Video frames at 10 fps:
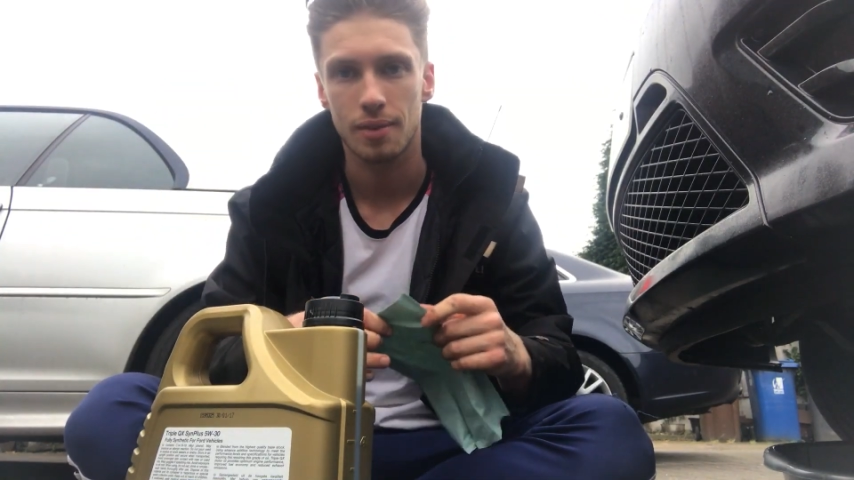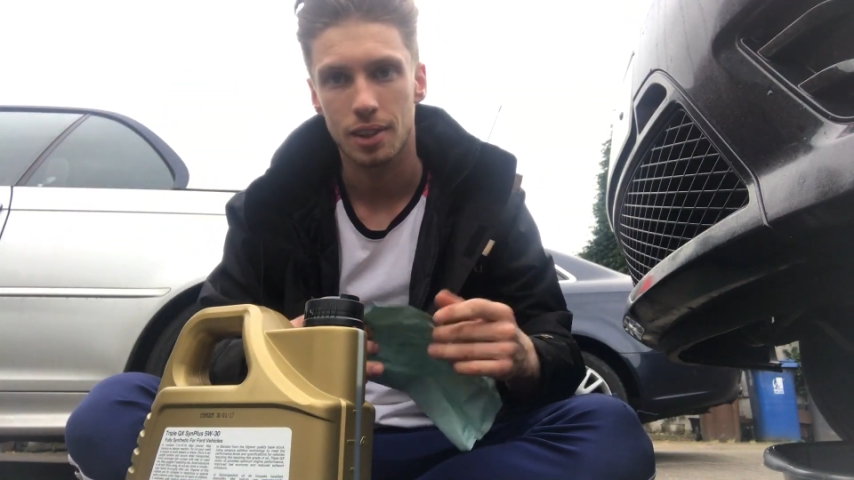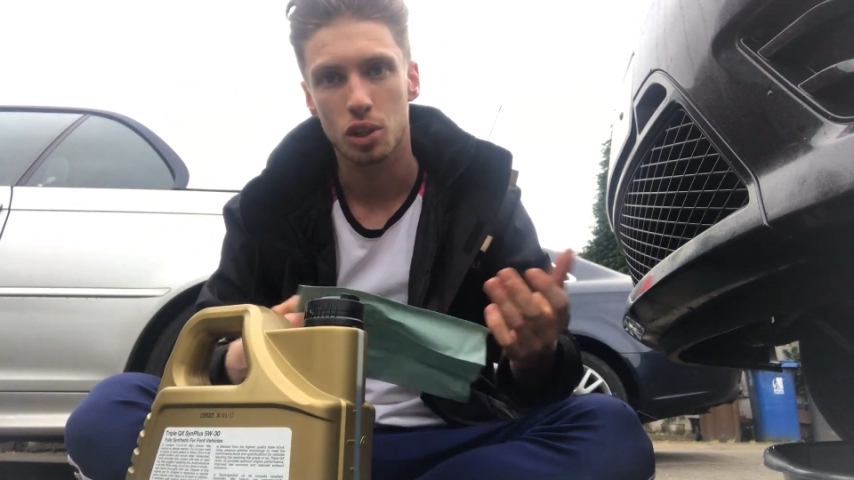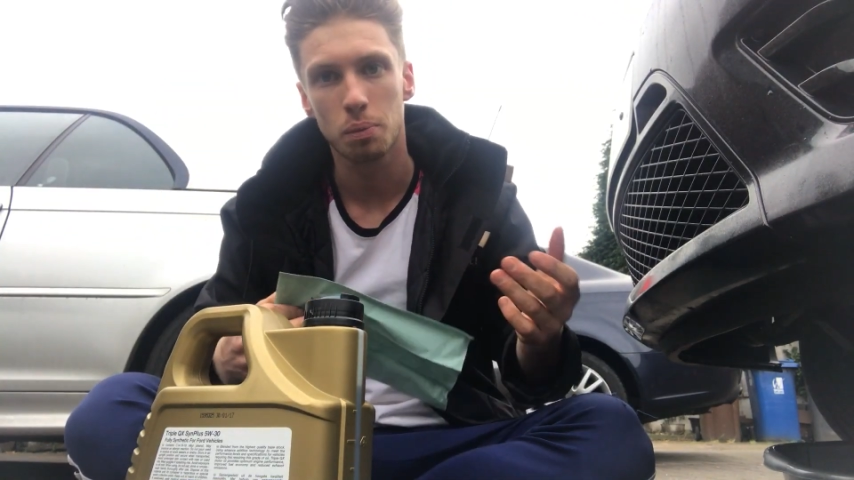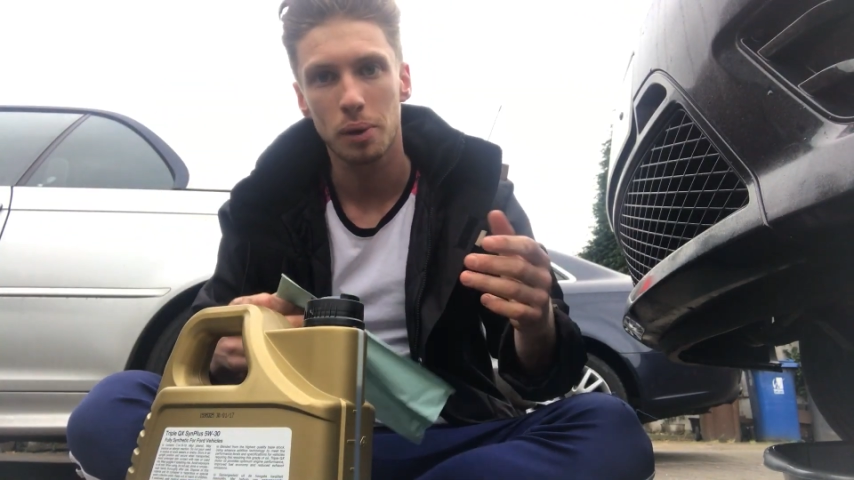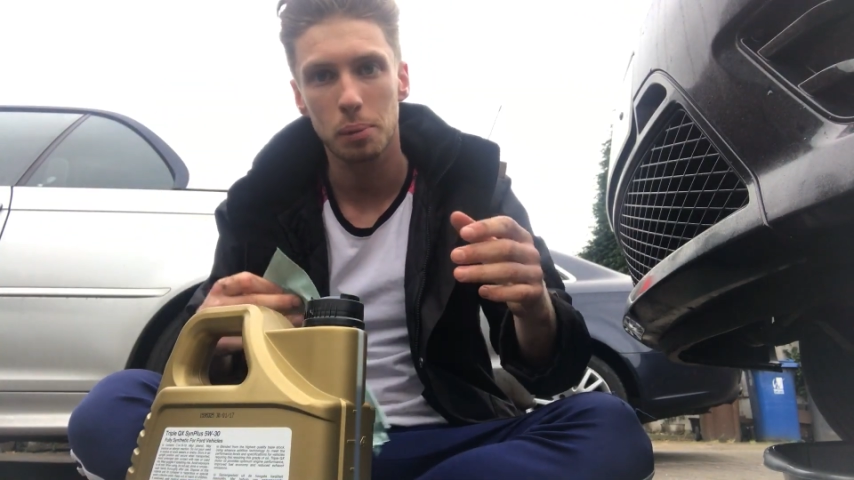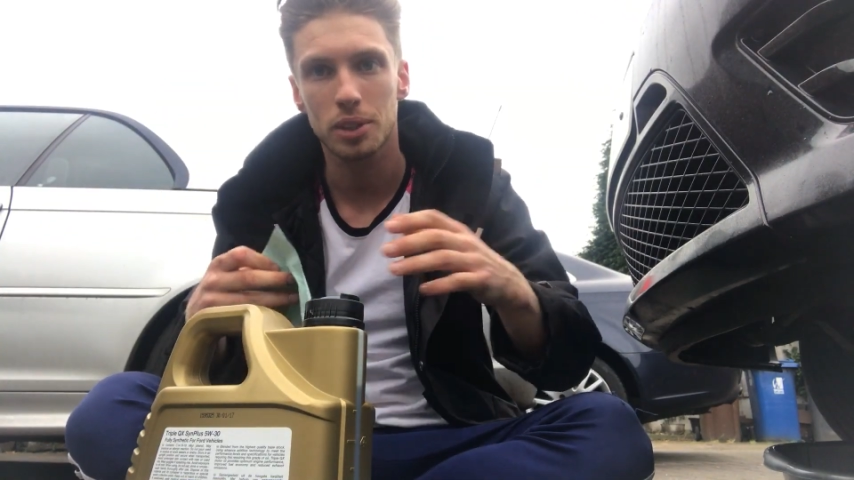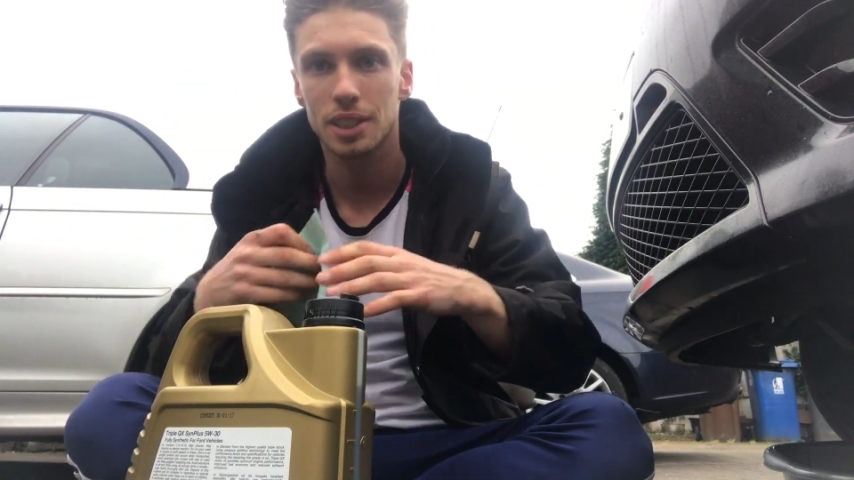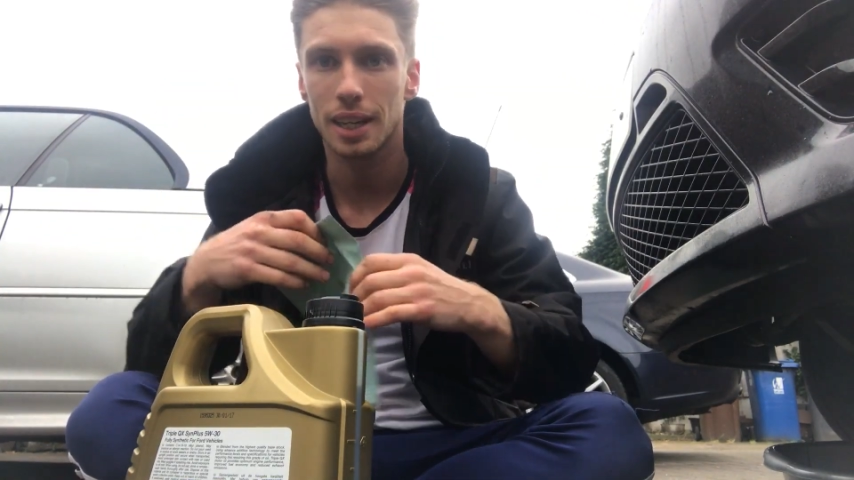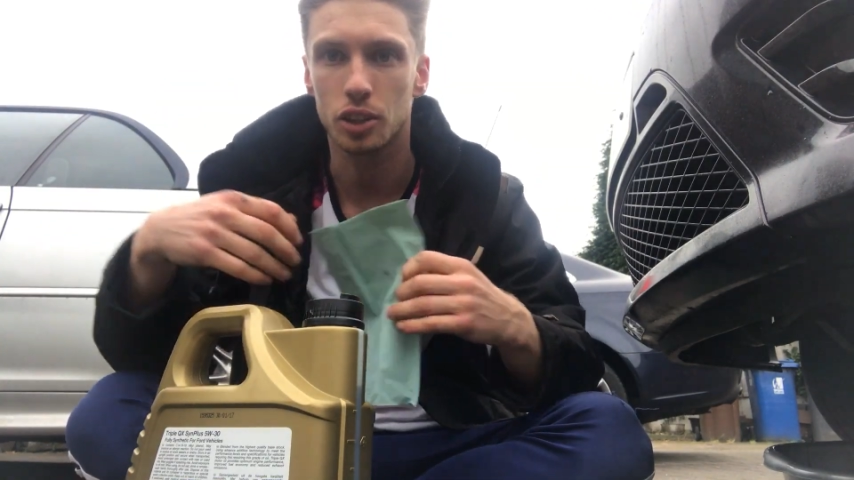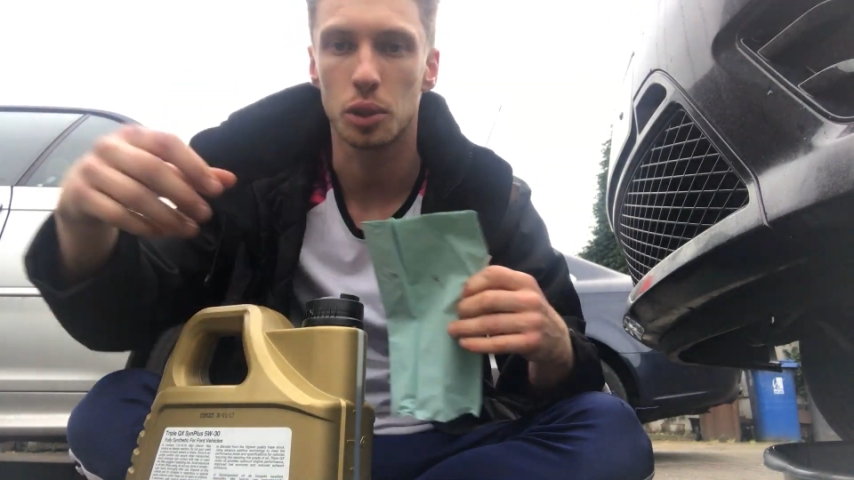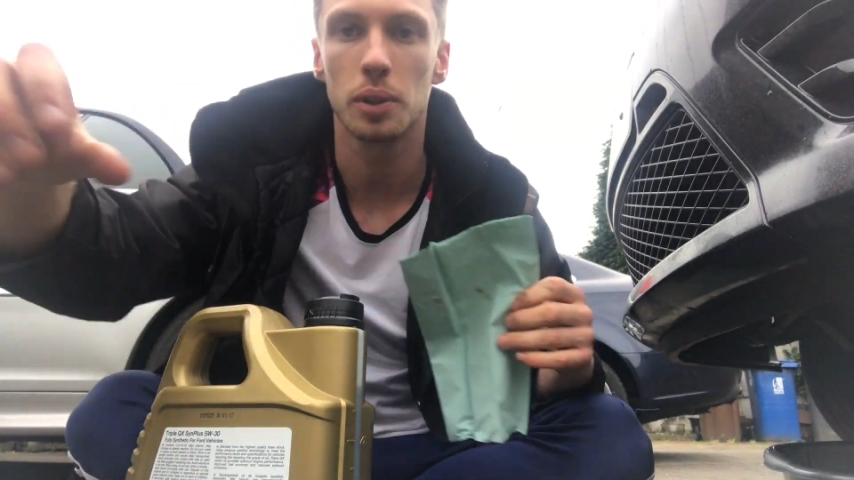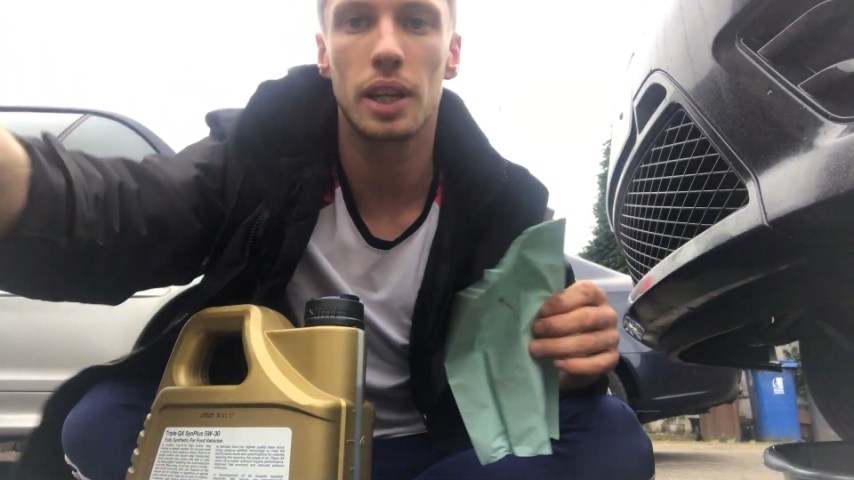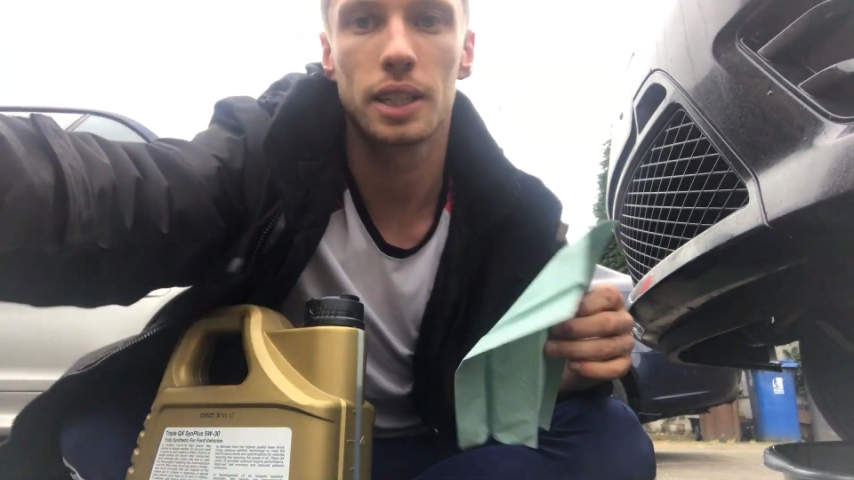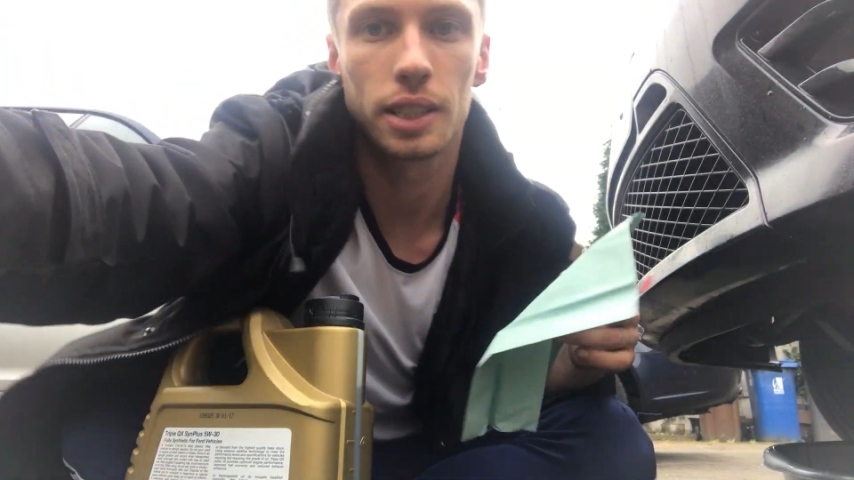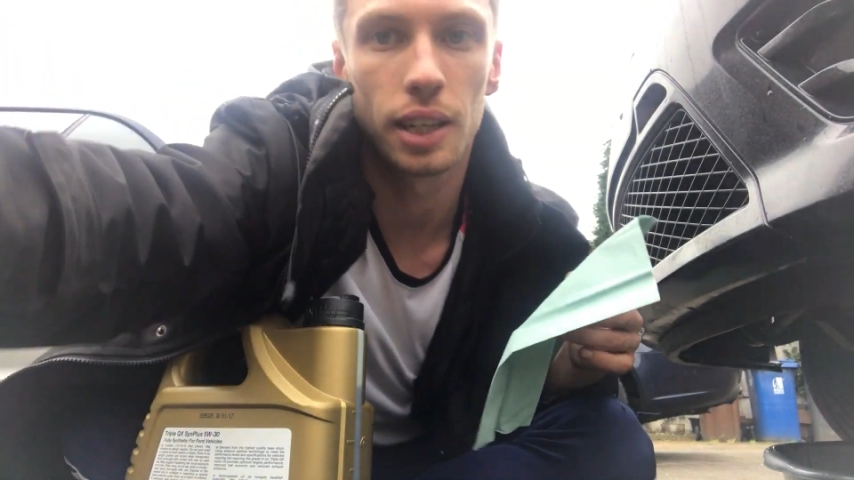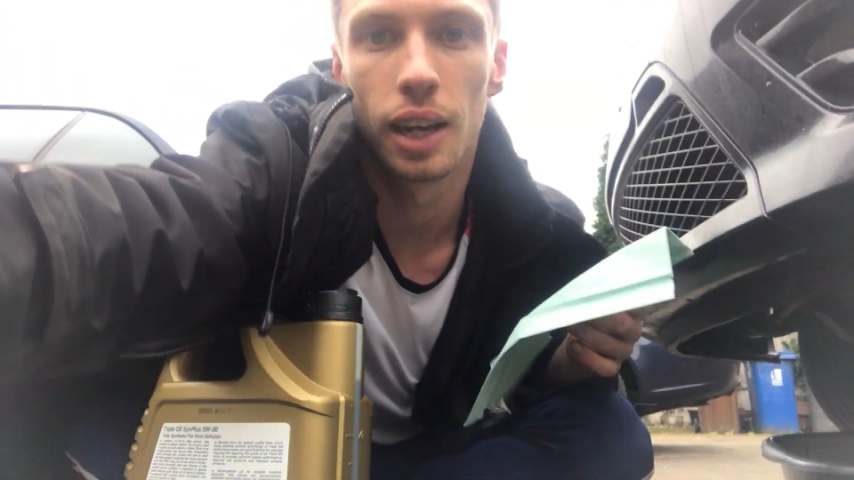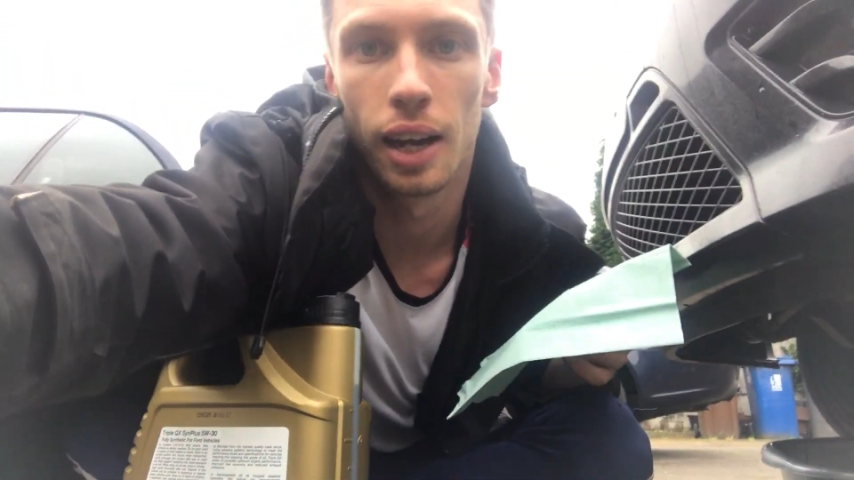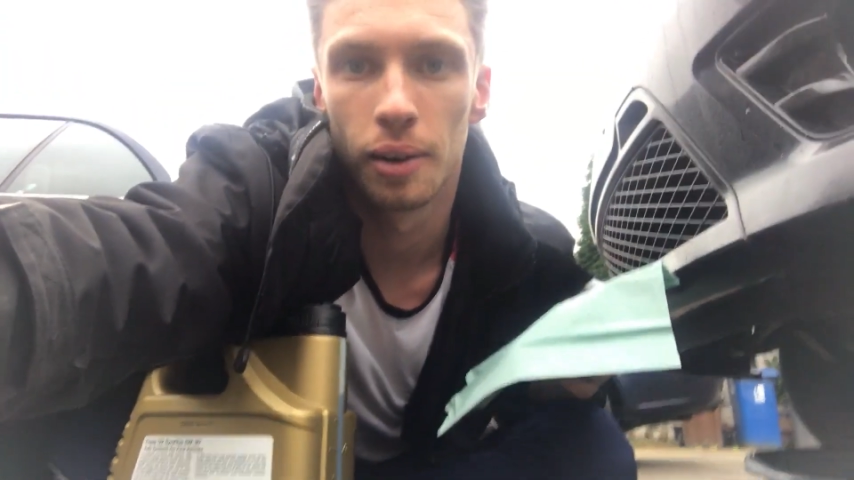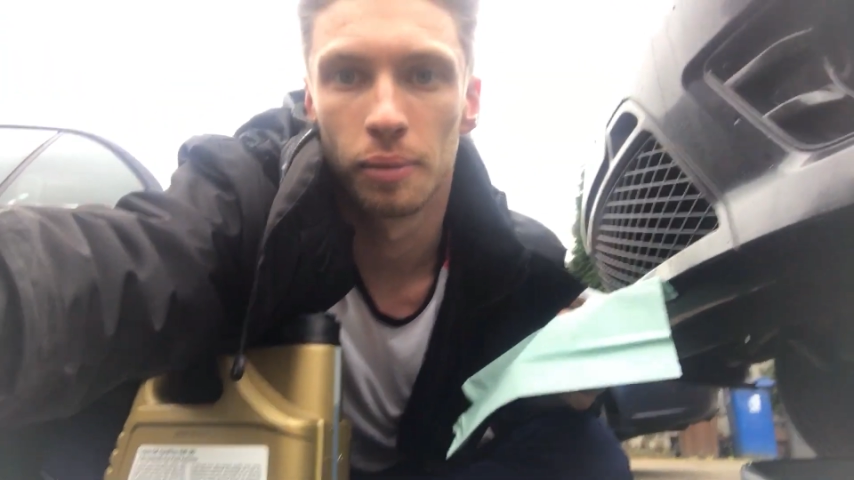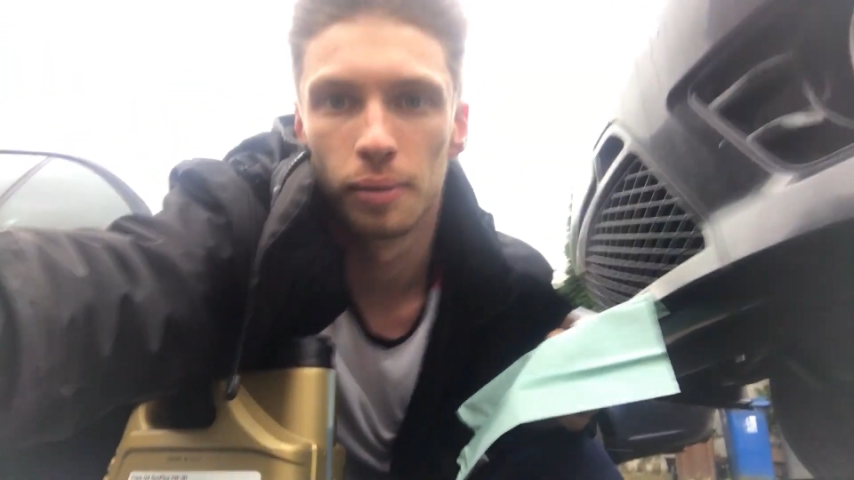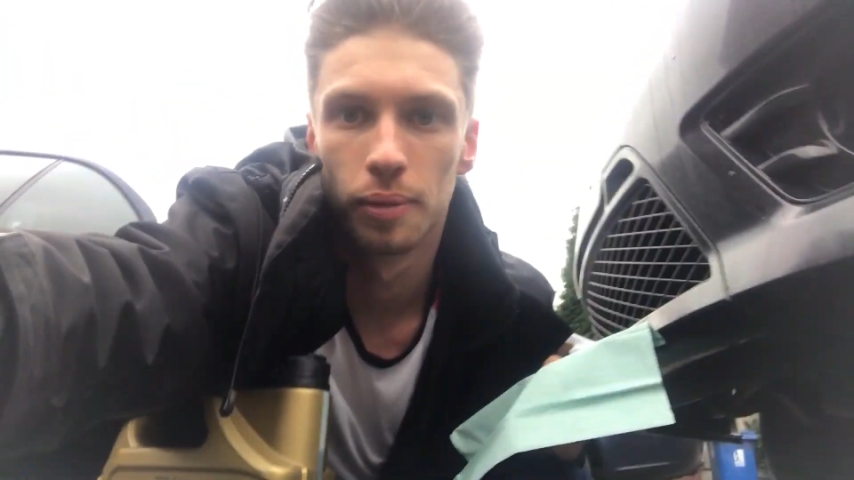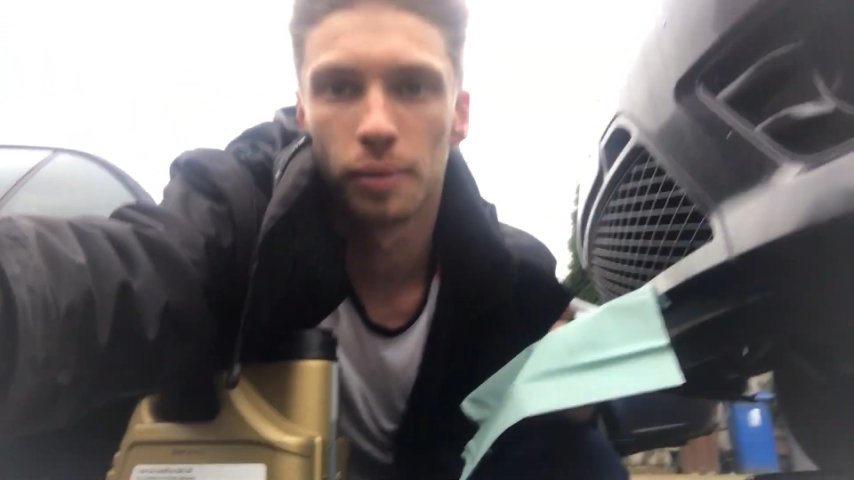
some people say do this, um,